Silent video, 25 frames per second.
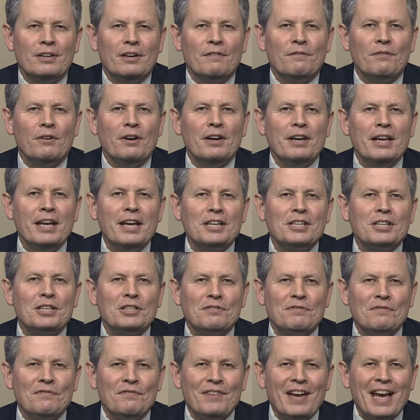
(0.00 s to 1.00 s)
for our
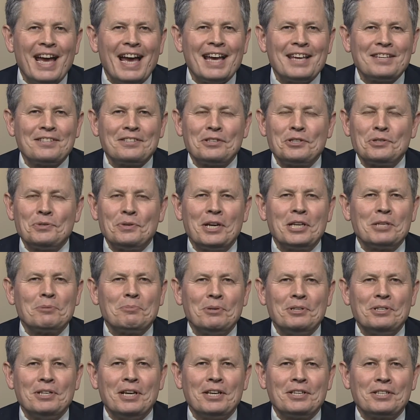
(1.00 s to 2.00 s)
nation's vast
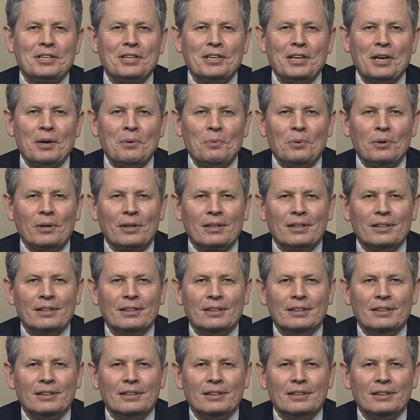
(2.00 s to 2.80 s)
transportation network.